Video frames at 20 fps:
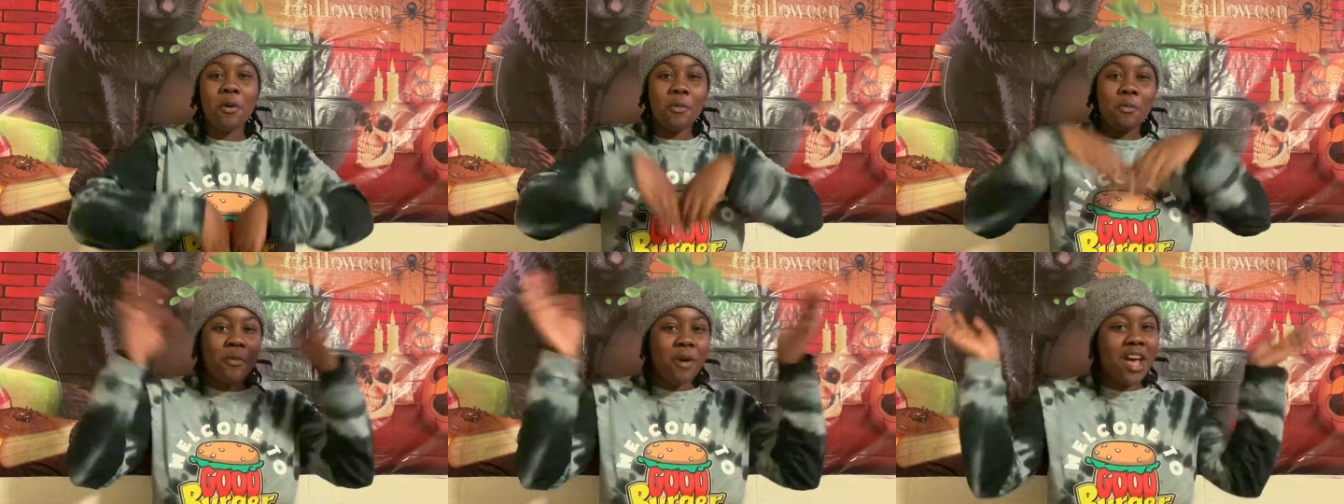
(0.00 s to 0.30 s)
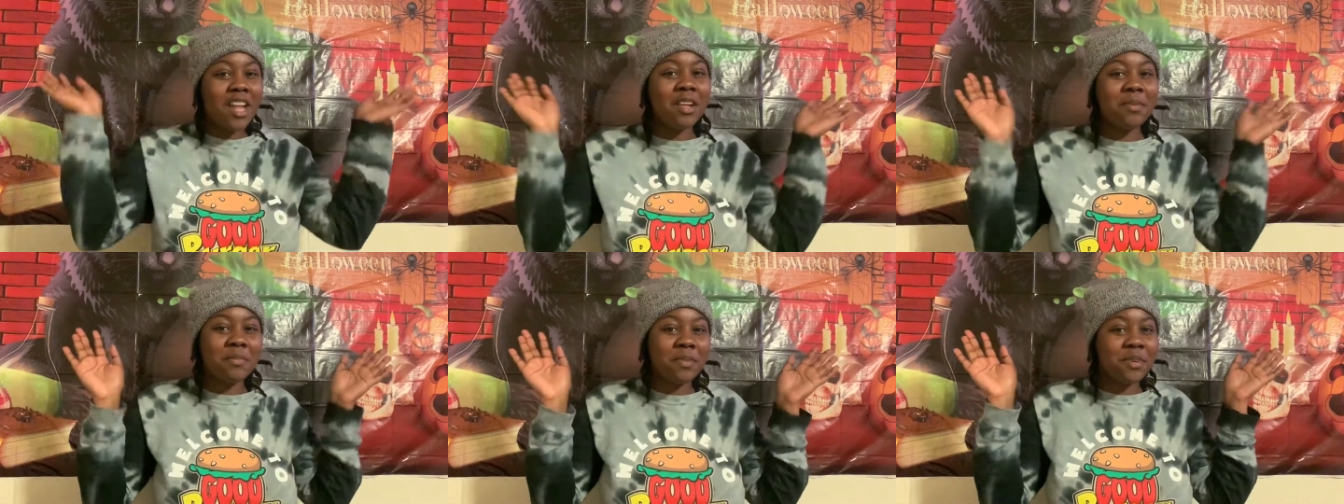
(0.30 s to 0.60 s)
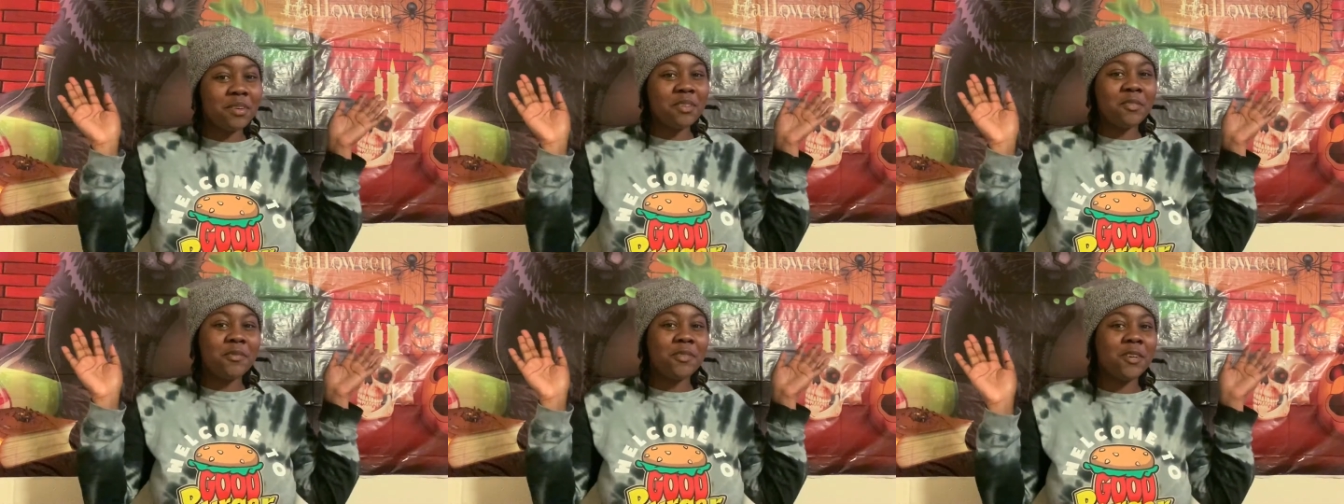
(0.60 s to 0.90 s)
What up,
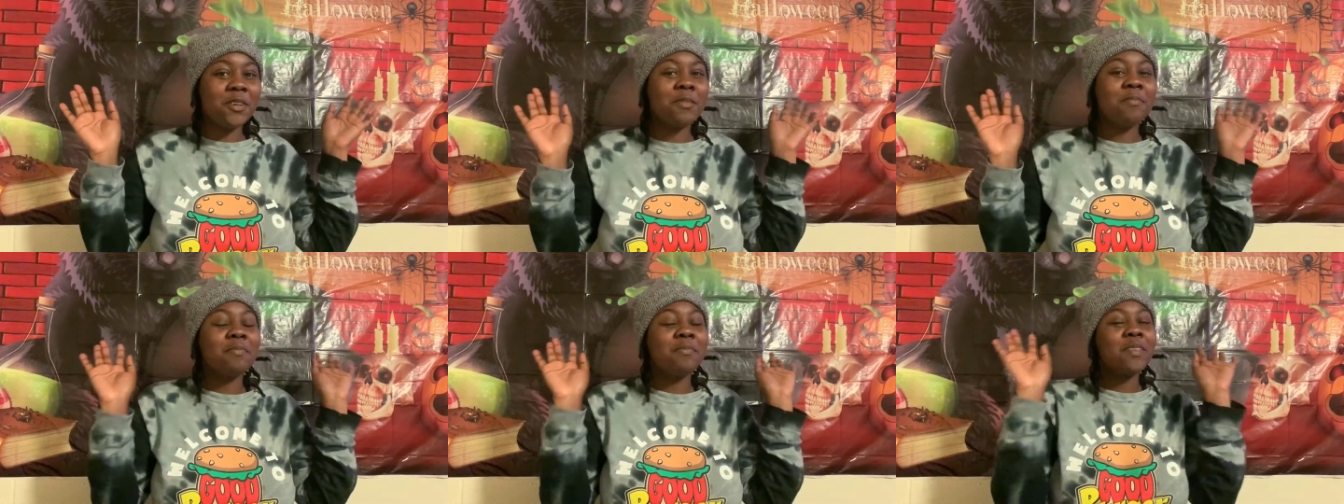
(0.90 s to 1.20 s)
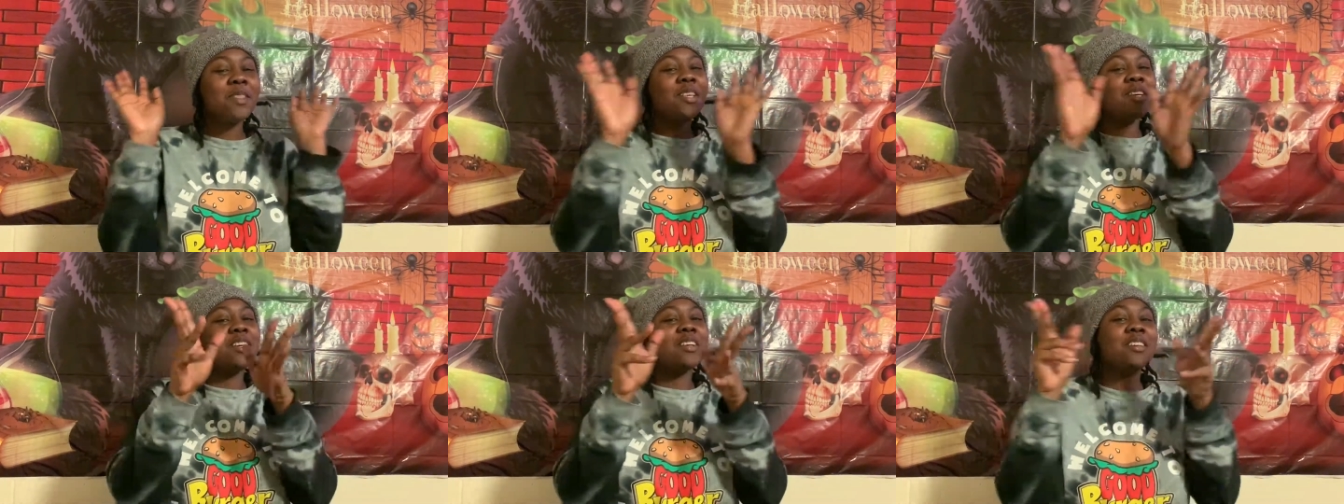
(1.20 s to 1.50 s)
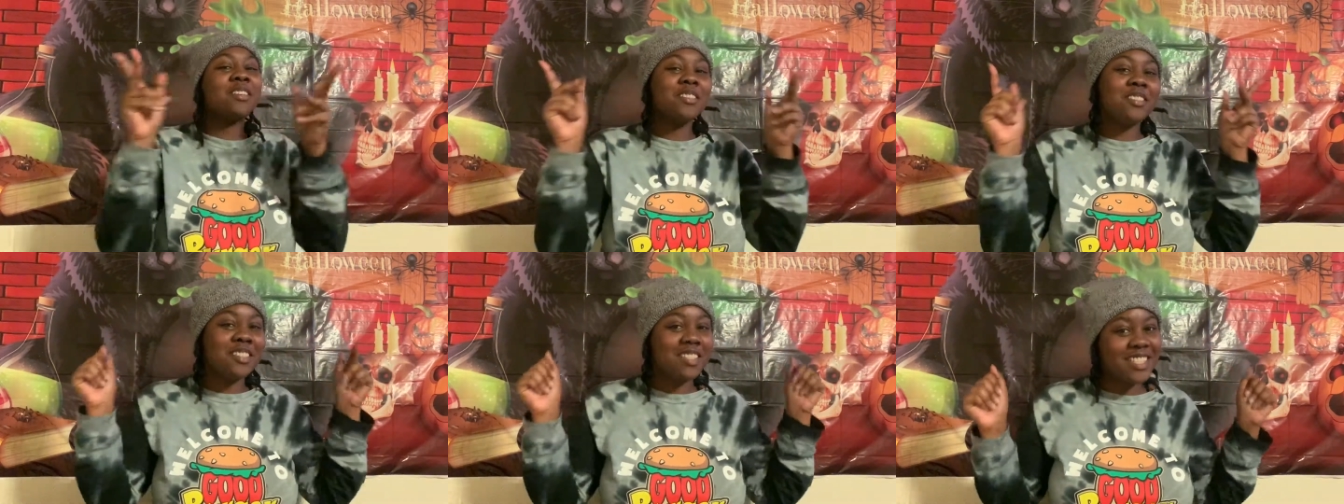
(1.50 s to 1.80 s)
beautiful? Looking
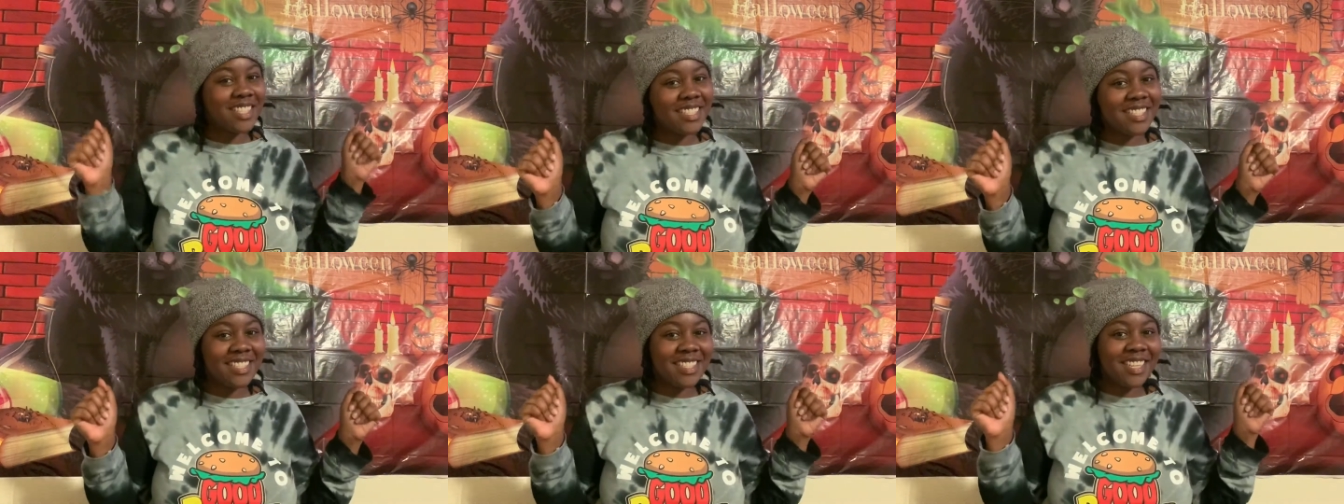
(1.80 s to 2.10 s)
gorgeous